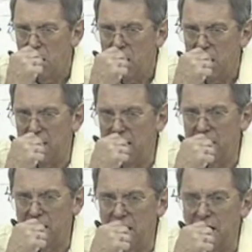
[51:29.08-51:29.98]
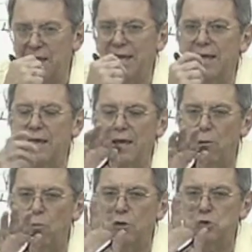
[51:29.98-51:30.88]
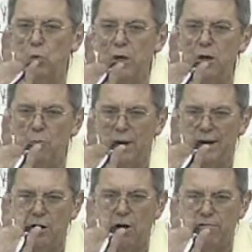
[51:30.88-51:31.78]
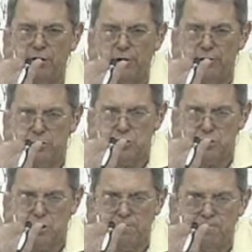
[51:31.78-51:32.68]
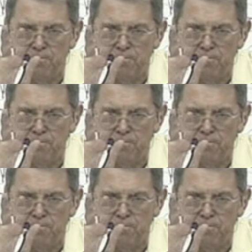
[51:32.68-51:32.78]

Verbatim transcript: And it was William Randolph Hearst.